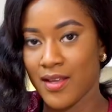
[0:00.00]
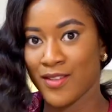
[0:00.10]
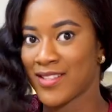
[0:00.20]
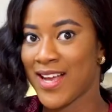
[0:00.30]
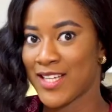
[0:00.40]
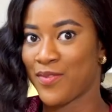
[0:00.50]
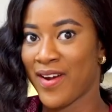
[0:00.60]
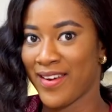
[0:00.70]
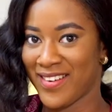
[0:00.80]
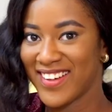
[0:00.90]
it doesn't catch
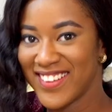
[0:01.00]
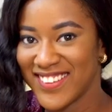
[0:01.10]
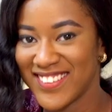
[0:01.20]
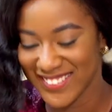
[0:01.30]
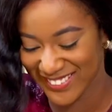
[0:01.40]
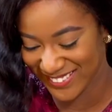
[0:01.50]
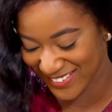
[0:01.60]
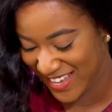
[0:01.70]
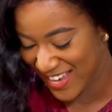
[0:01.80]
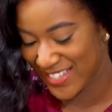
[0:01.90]
fire.
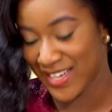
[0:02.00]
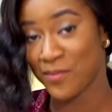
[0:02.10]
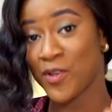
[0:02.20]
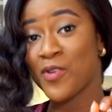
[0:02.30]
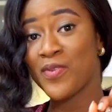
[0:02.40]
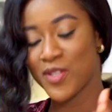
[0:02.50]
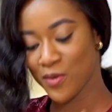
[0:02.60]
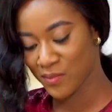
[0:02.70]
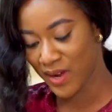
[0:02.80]
Then I'm going to reduce